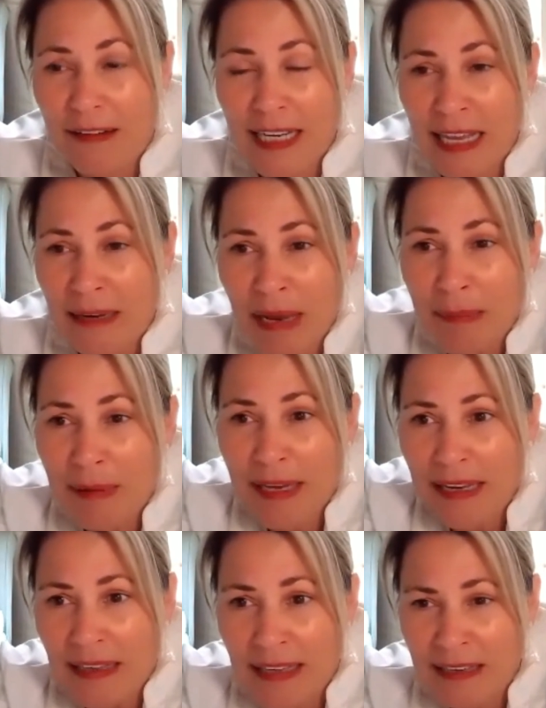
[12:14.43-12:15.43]
And
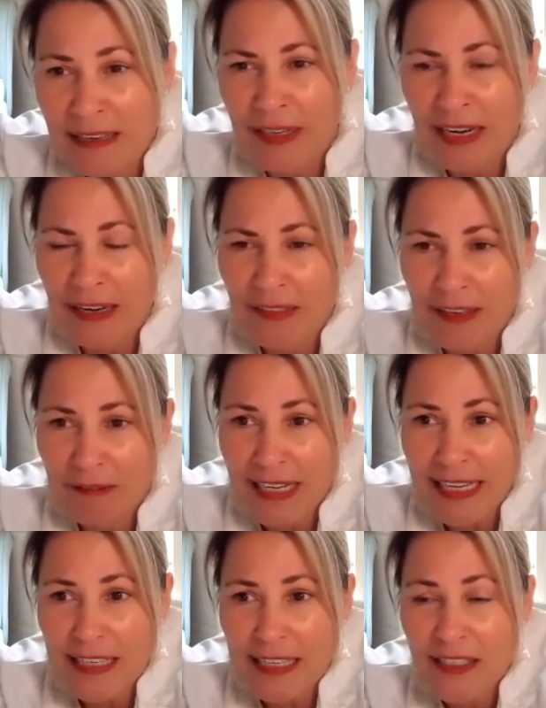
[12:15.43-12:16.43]
maybe even anything
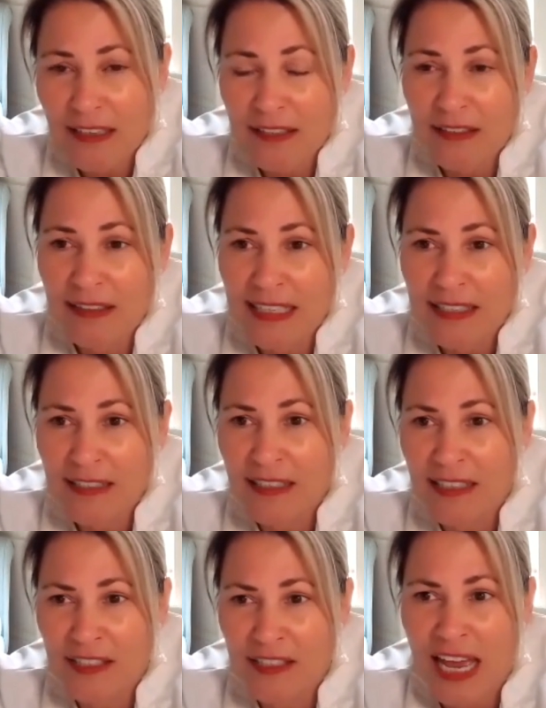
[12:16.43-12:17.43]
related to
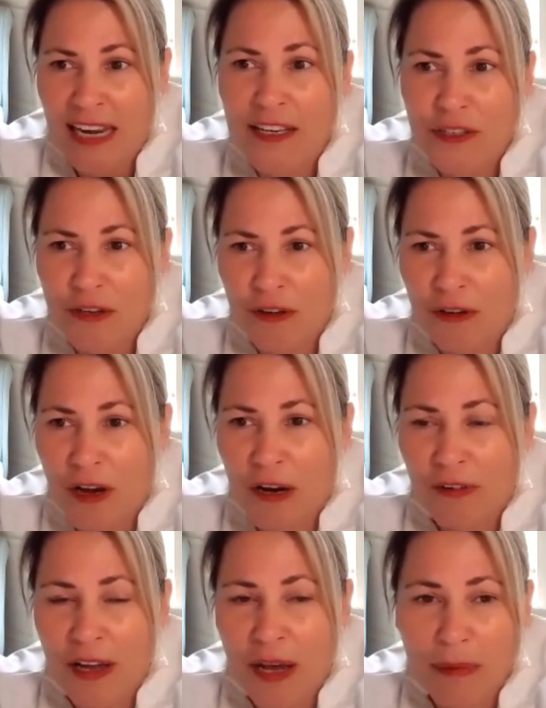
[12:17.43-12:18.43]
this challenge you're
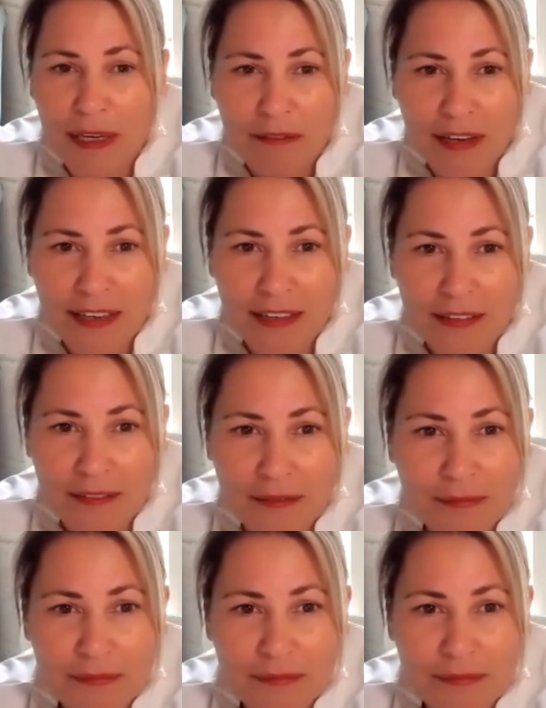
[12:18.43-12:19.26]
overcoming right now?